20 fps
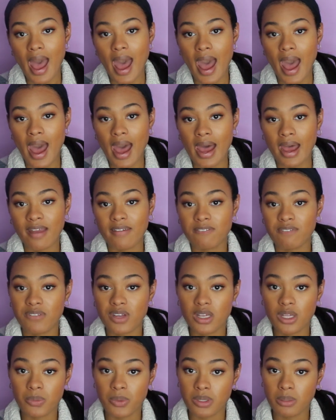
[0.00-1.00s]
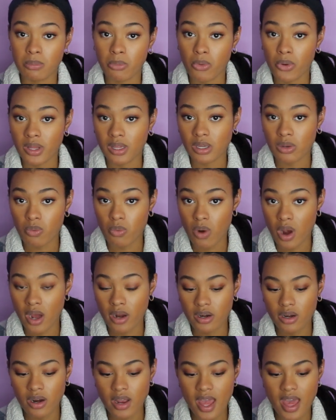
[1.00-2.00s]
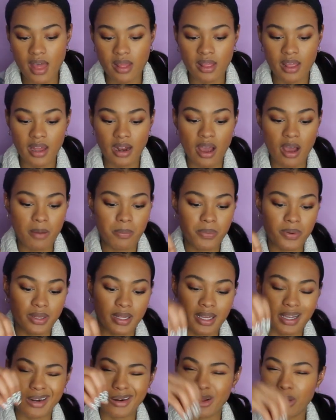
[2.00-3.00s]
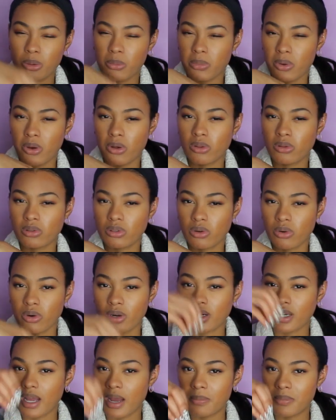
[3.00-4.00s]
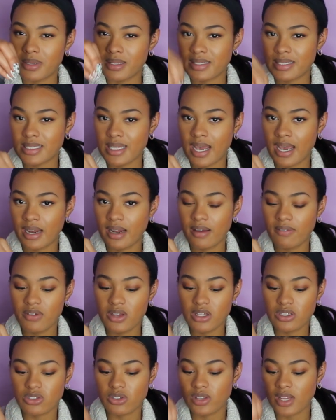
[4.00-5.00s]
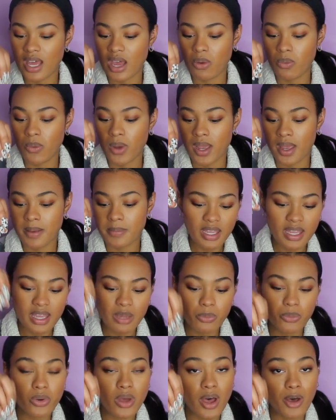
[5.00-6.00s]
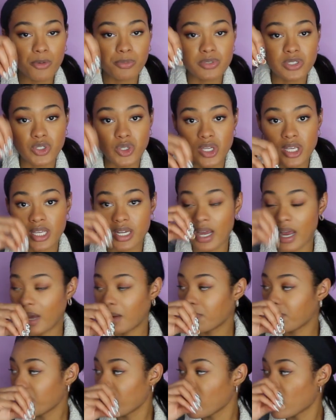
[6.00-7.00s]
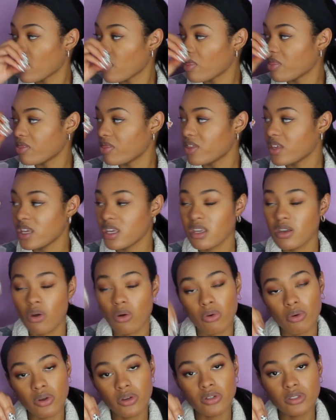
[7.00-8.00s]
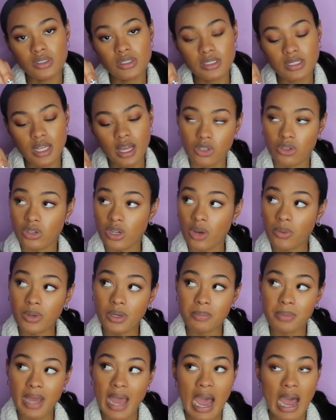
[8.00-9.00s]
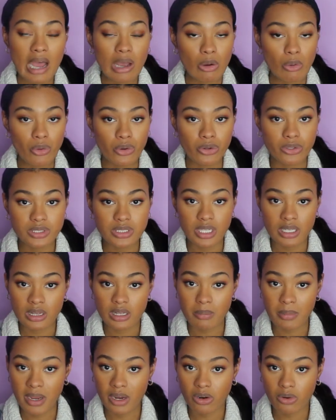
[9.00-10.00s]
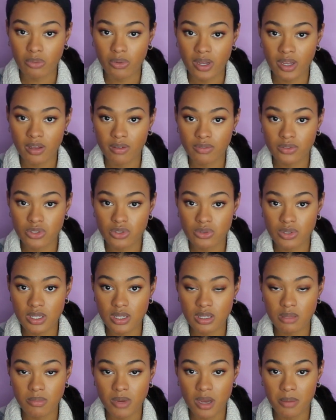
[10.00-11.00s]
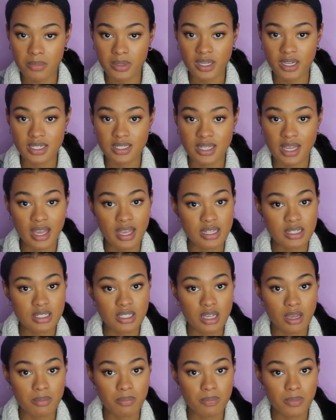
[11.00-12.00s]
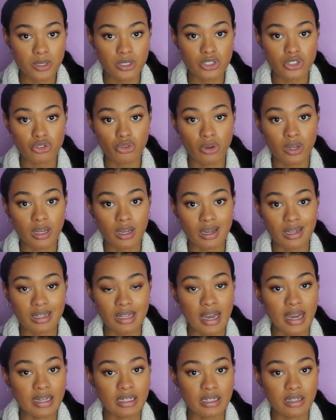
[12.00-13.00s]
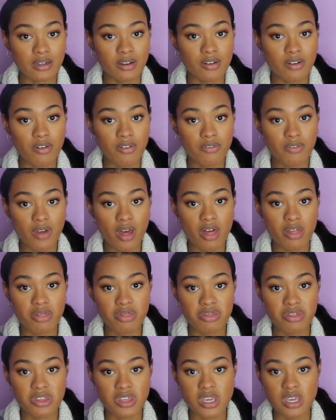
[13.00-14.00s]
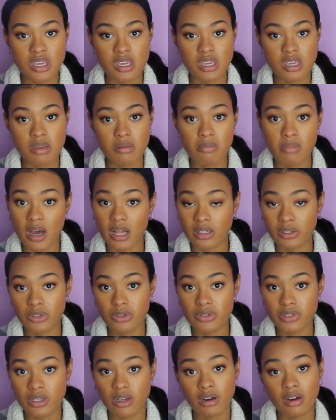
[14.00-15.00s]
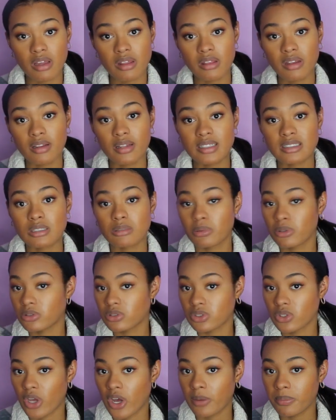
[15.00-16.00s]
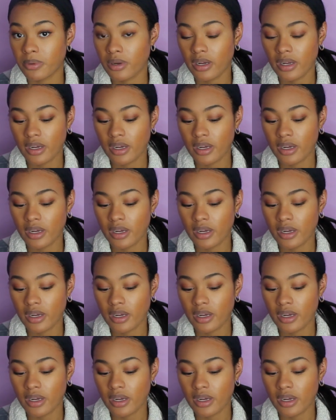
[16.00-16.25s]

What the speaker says: I fill it with boiling water, and then I'll put like another bowl or a cup inside of it, so that way it will help to heat up the oils. You don't want to put hot oils in the microwave to heat them up because that ends up destroying a lot of the molecules that are in there that's supposed to help your